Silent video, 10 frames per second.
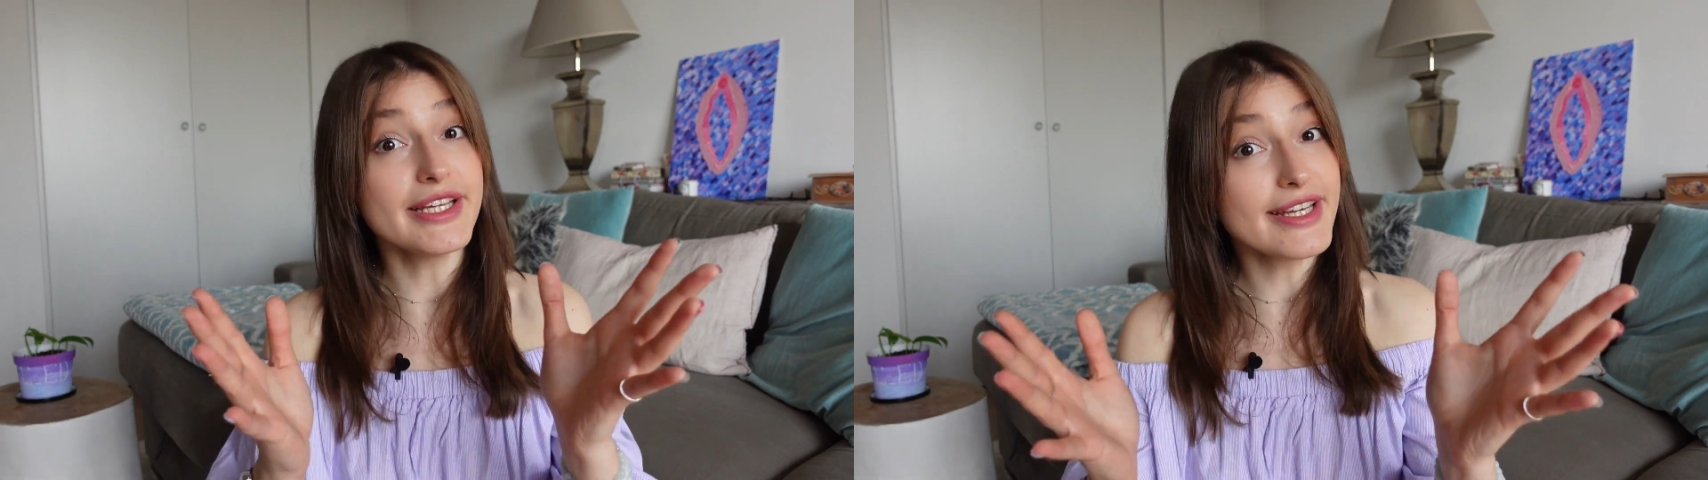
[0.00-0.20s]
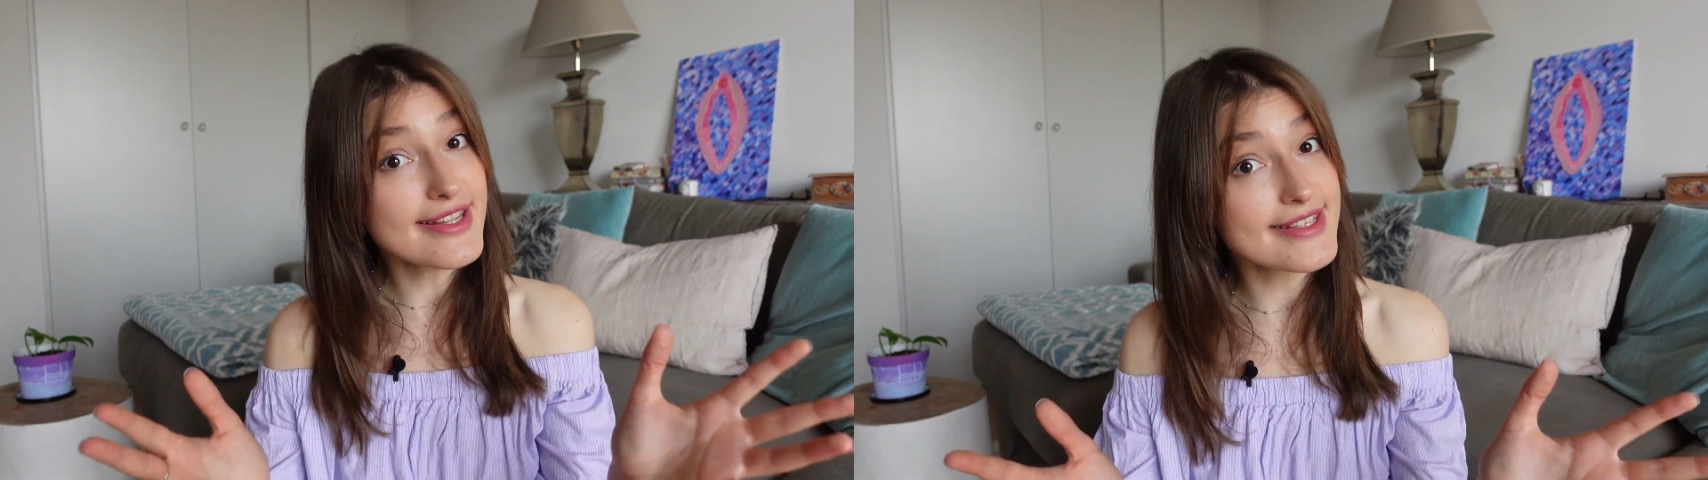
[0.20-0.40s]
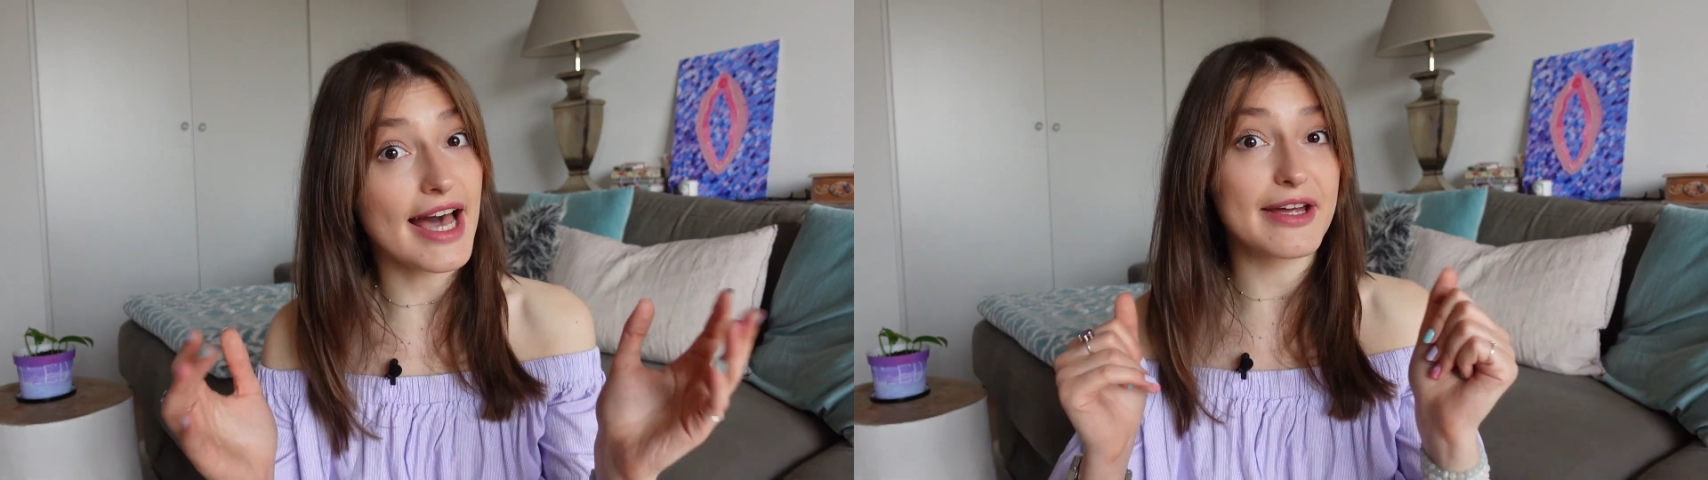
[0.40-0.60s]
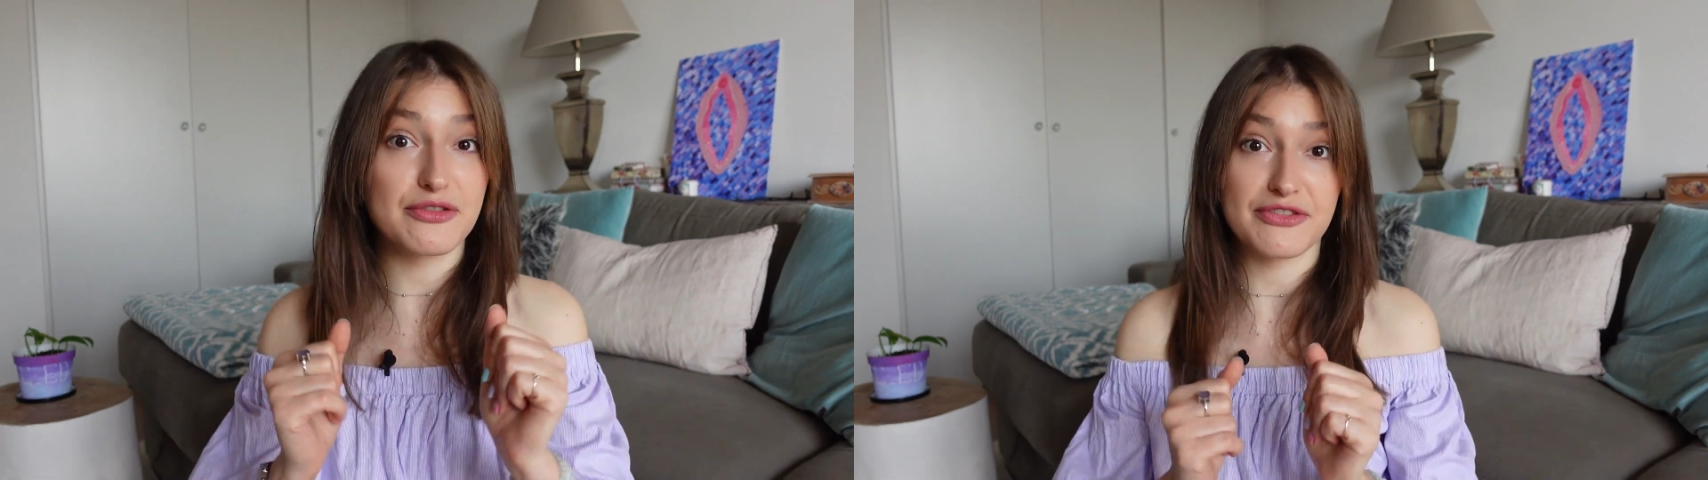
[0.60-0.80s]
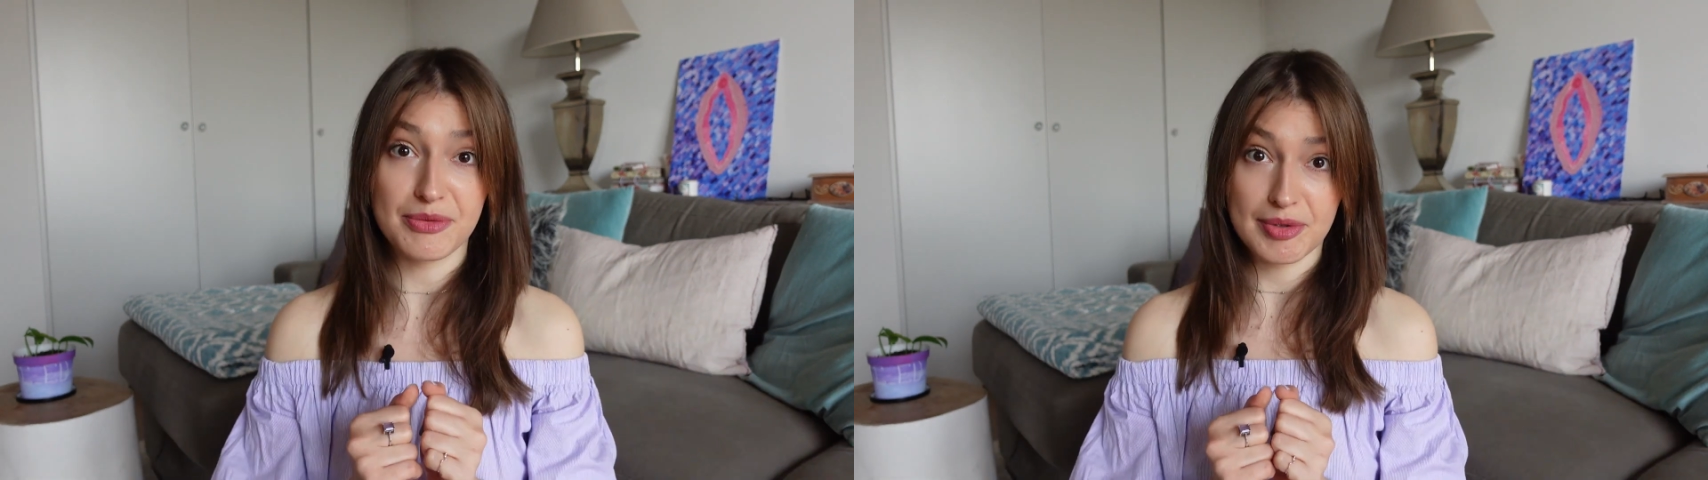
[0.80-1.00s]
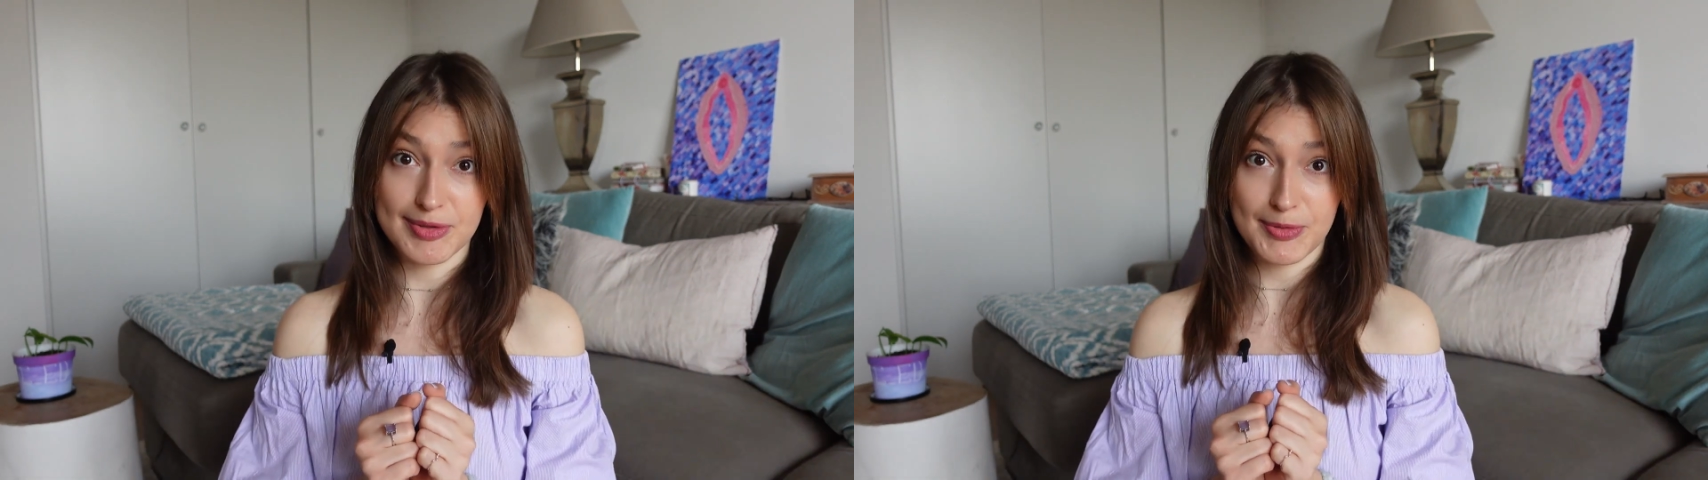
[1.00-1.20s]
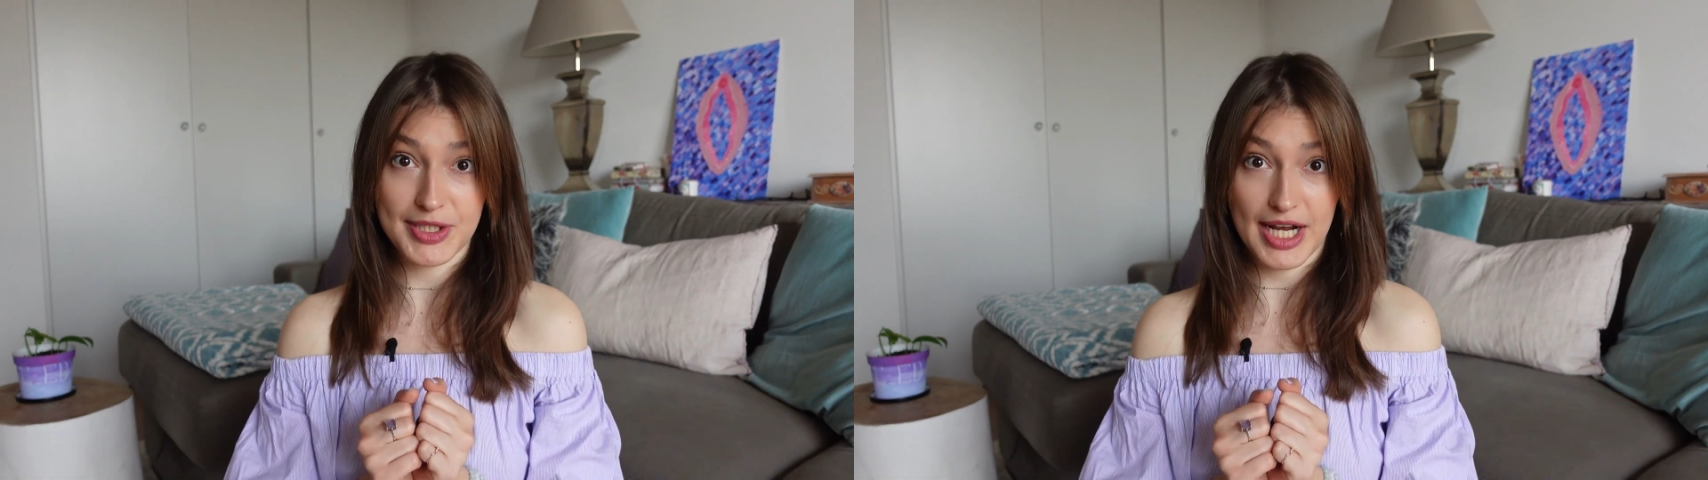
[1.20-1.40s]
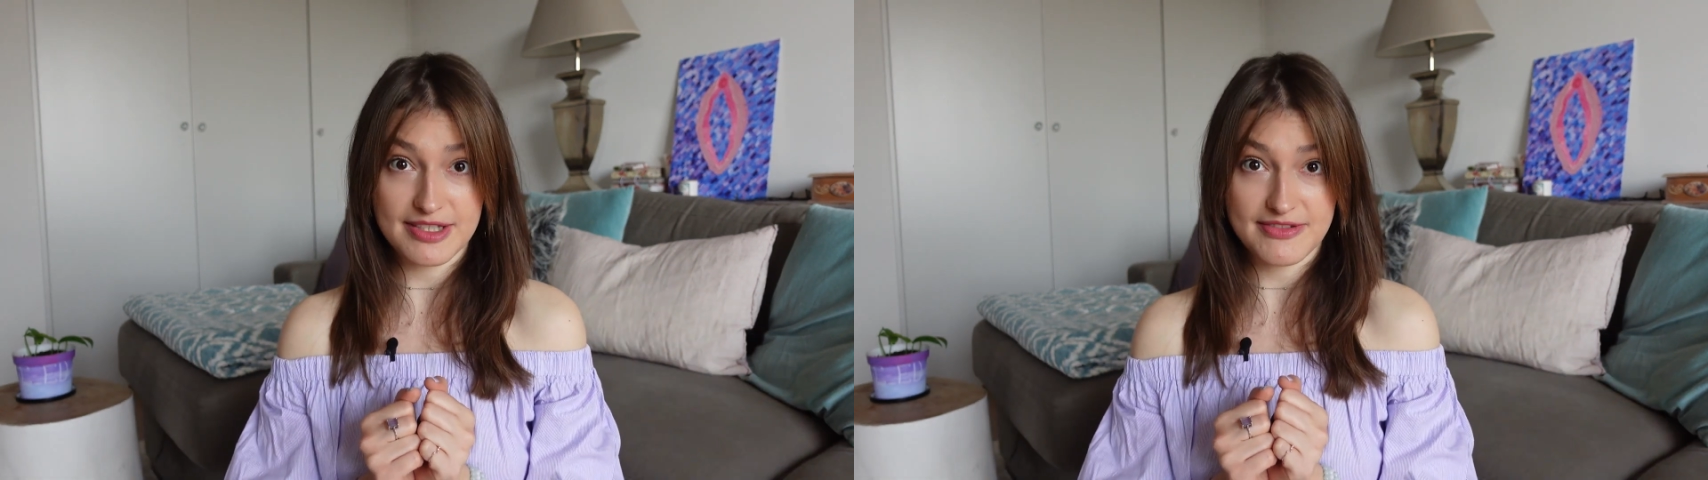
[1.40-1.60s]
inside of a female
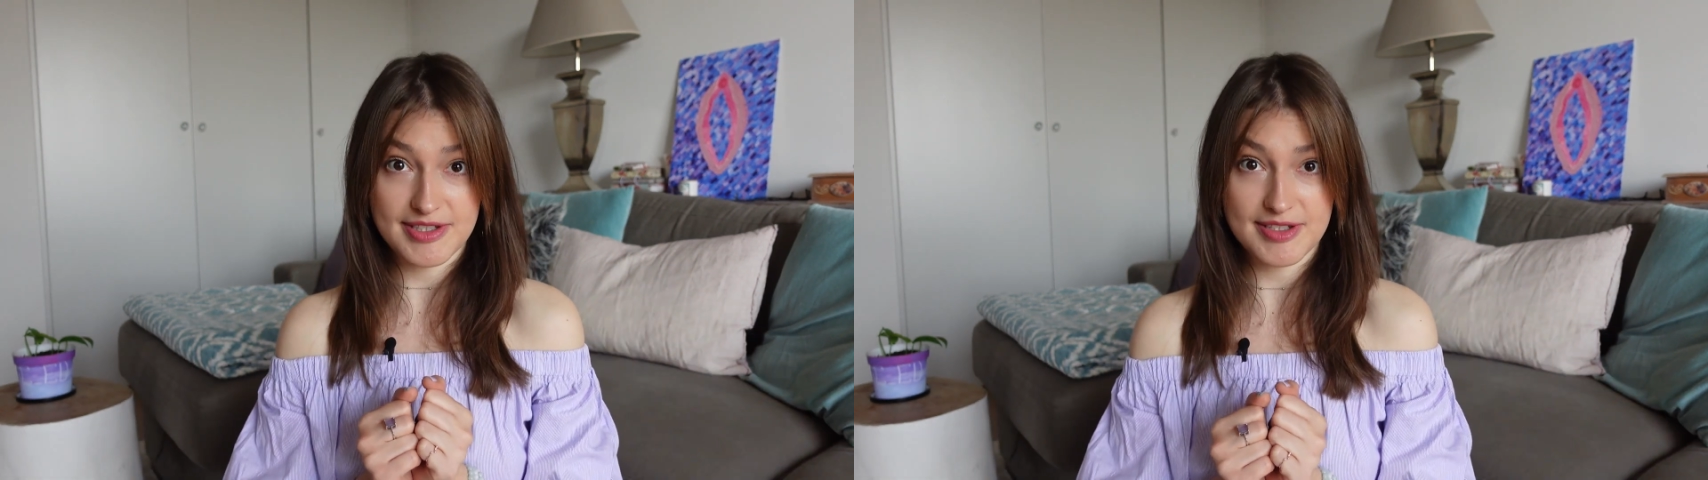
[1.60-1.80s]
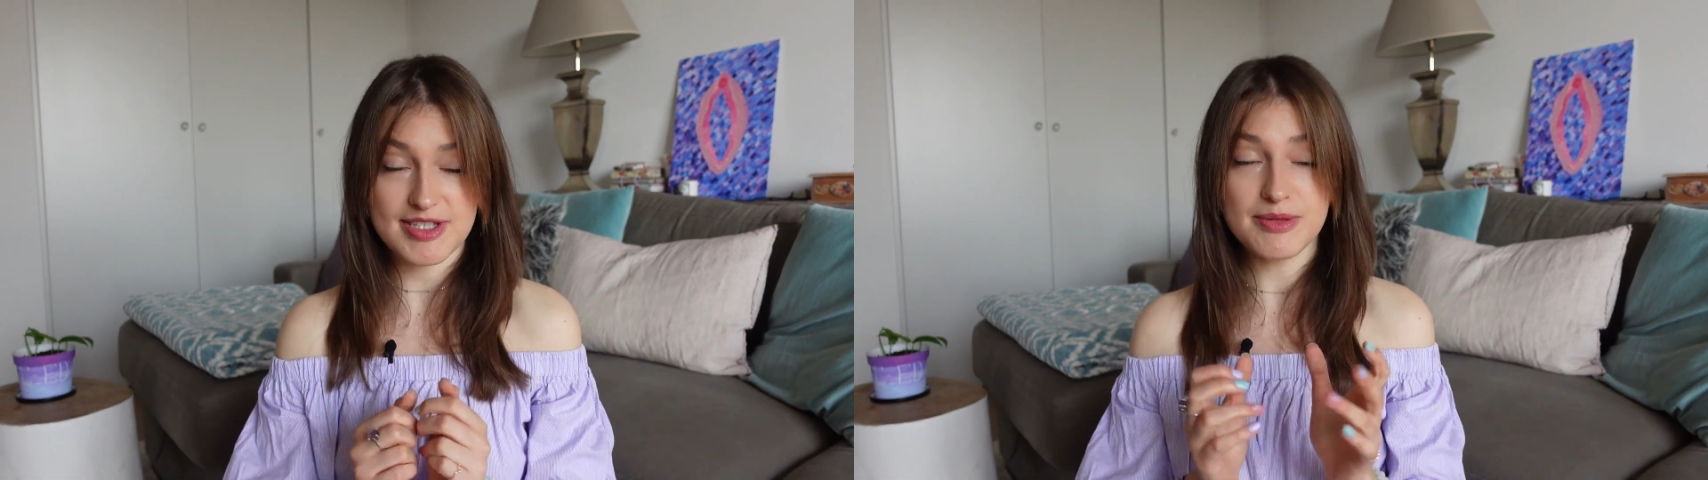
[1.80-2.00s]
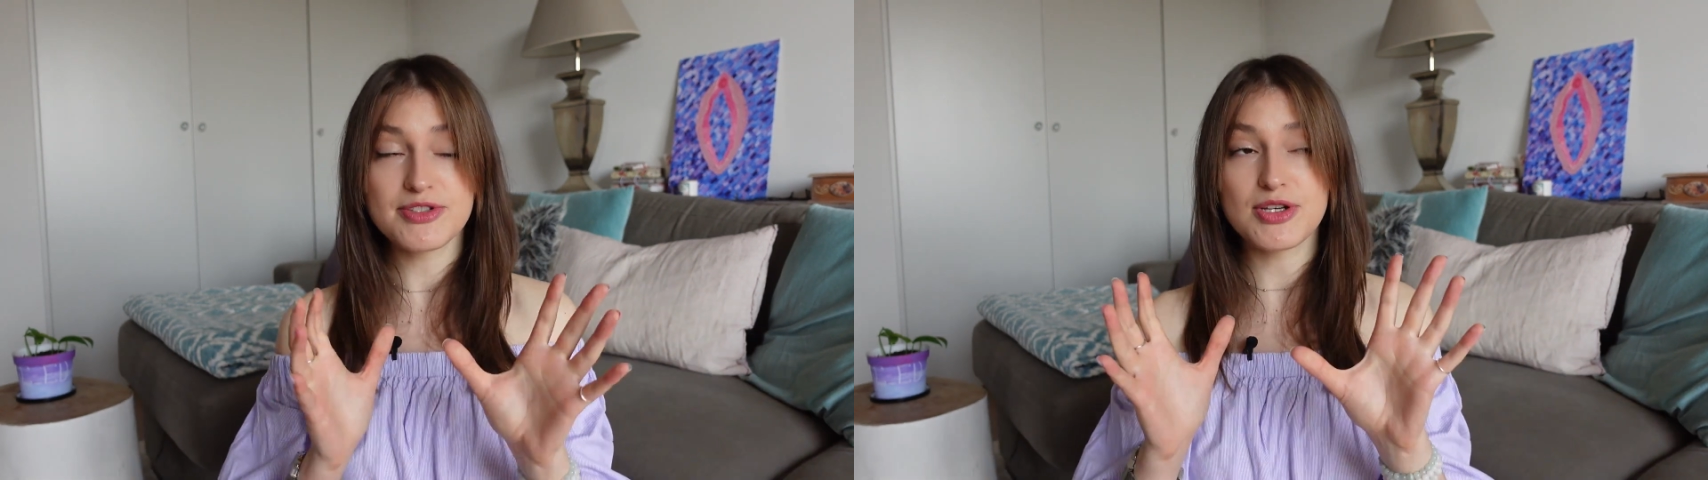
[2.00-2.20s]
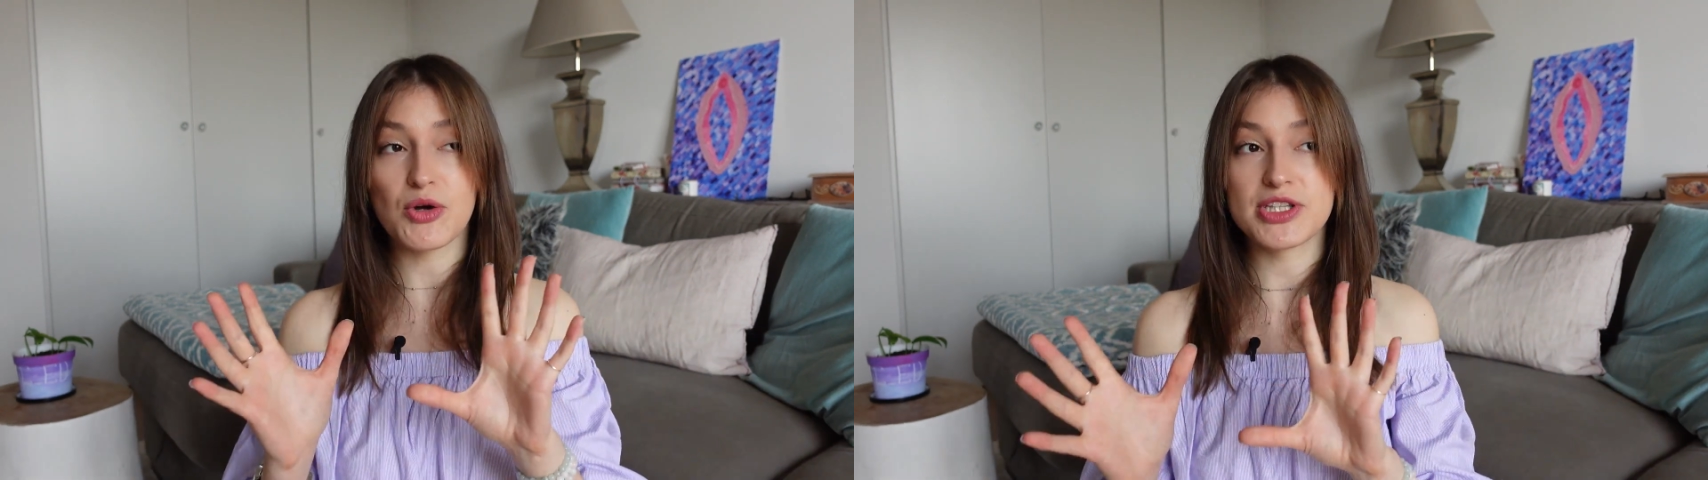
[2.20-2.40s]
reproductive system. So